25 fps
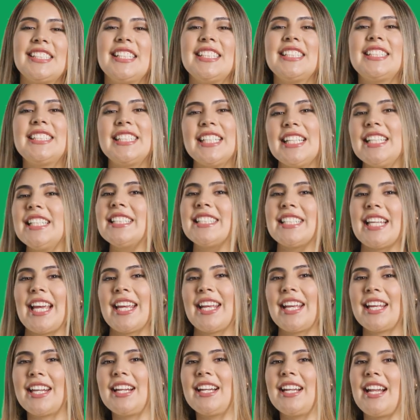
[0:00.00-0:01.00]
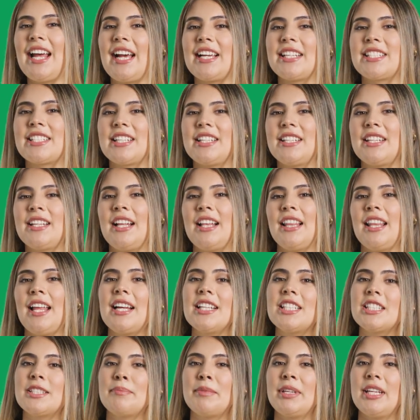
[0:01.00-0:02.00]
To see Site Kit in action,
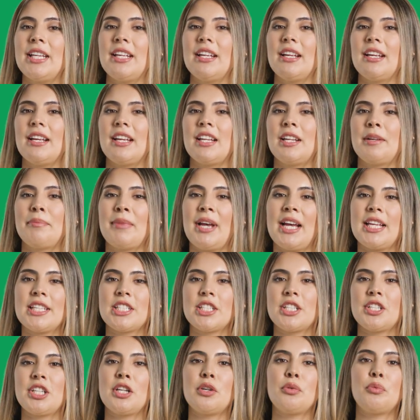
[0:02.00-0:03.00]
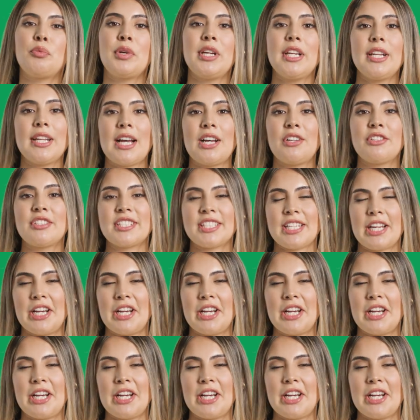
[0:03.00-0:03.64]
let's meet an Imagineer renowned